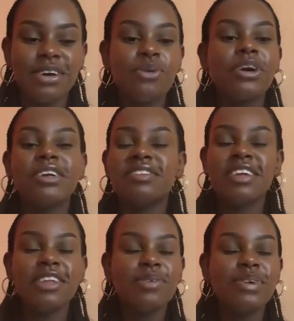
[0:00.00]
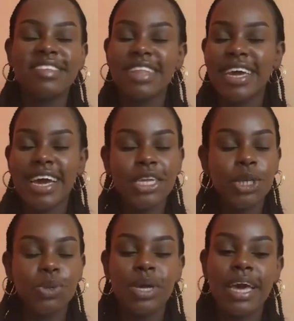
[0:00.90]
who continuously
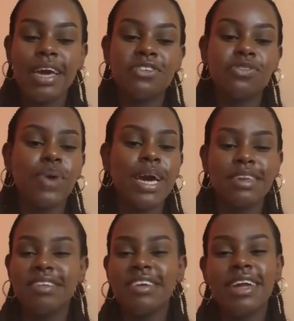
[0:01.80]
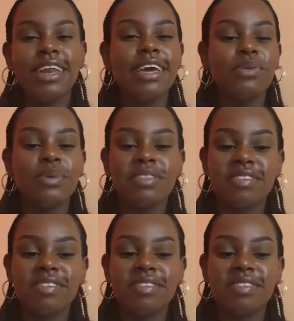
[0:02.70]
educate while dealing with